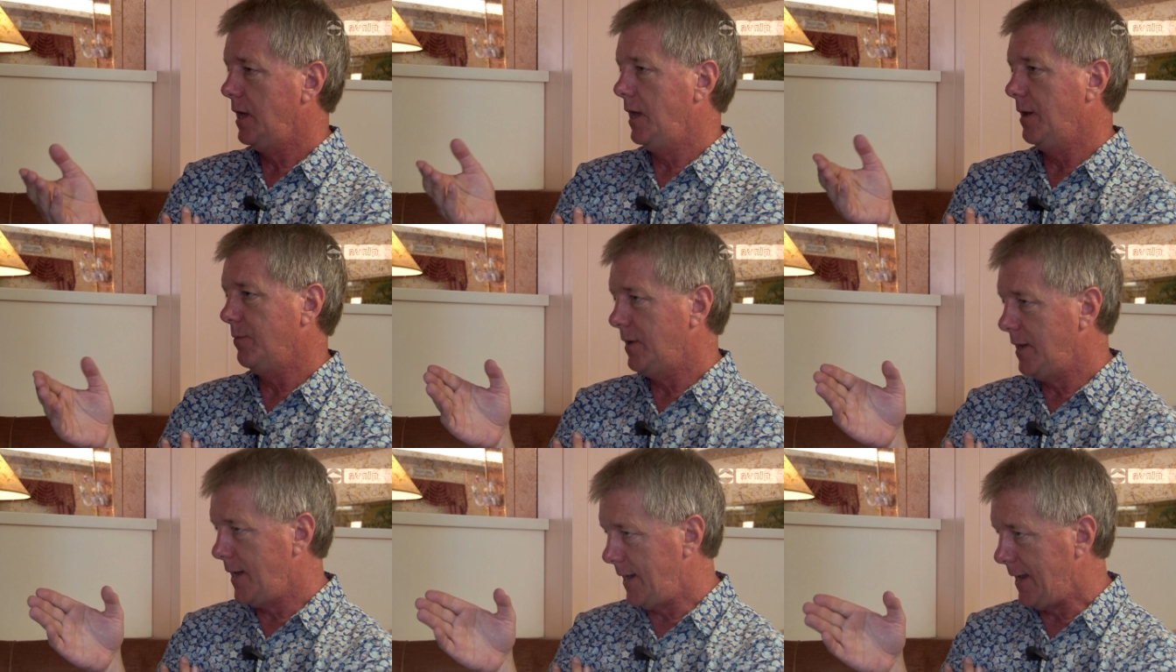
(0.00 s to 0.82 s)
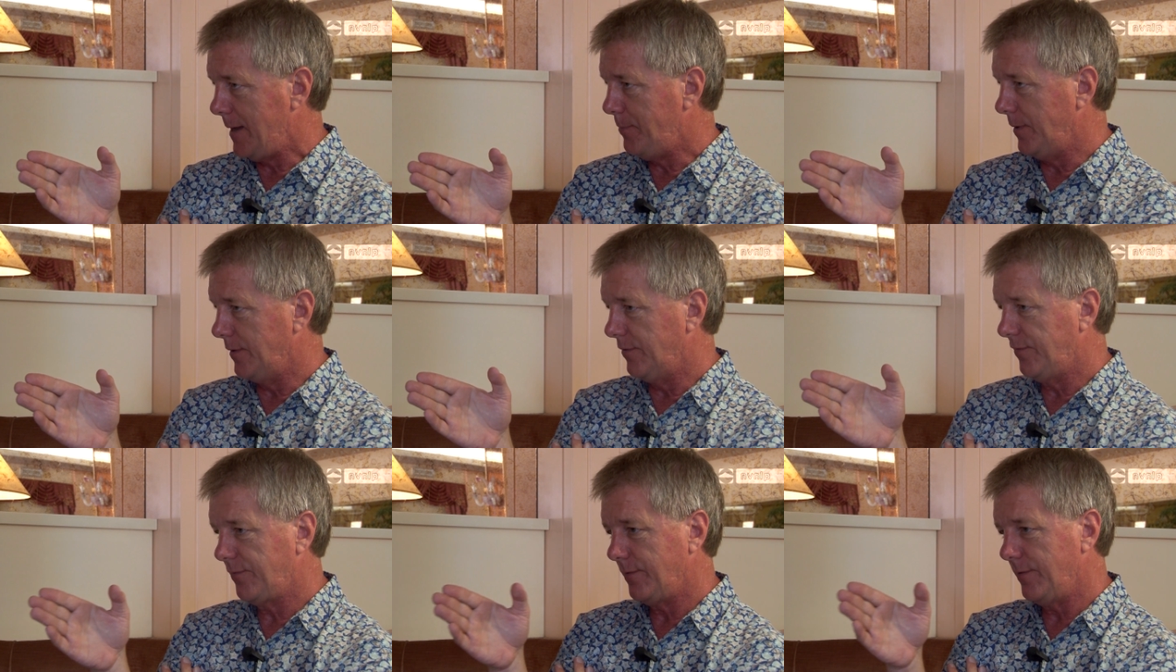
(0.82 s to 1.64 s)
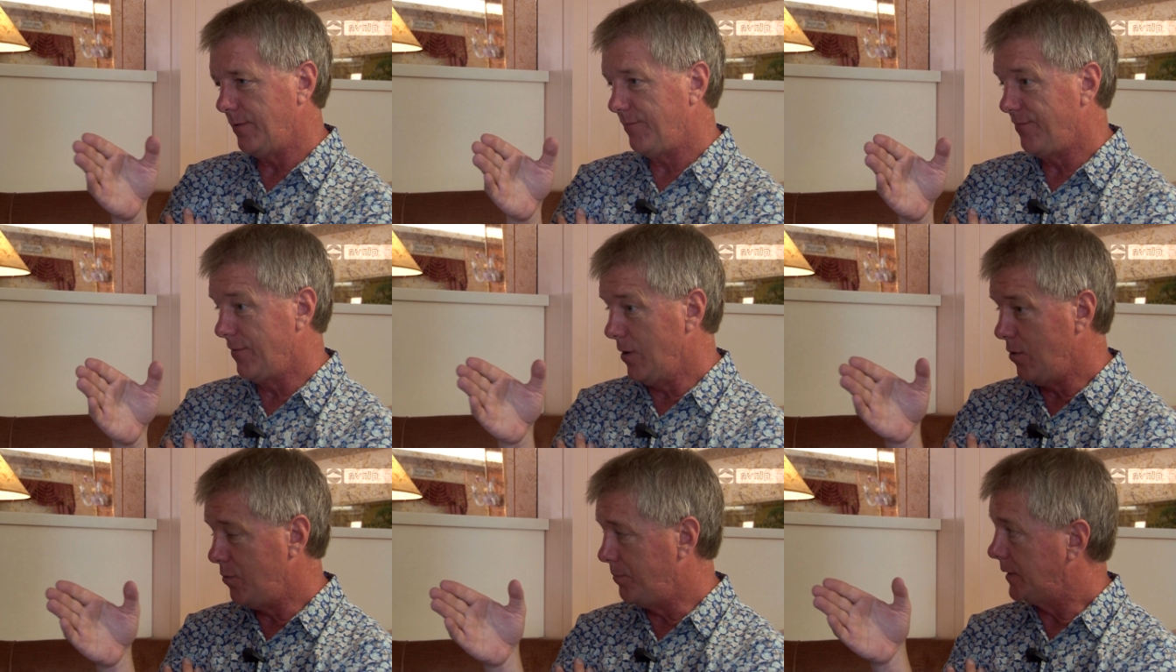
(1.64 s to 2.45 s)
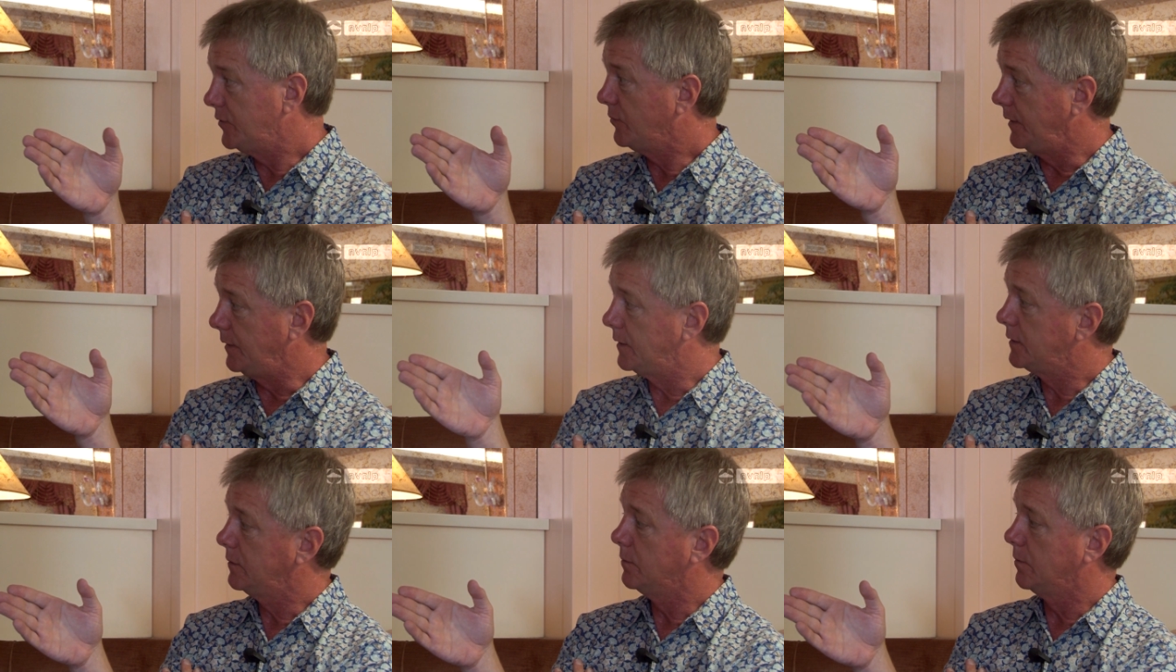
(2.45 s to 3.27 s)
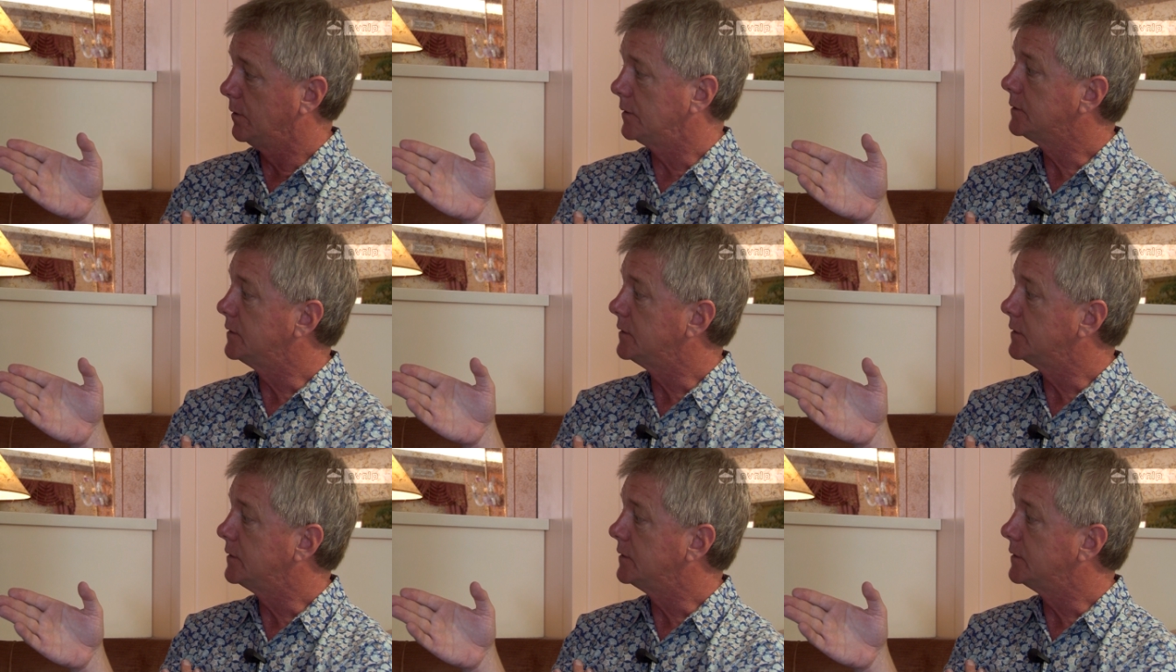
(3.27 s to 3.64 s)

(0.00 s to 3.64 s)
And when that happens, the flow between the two worlds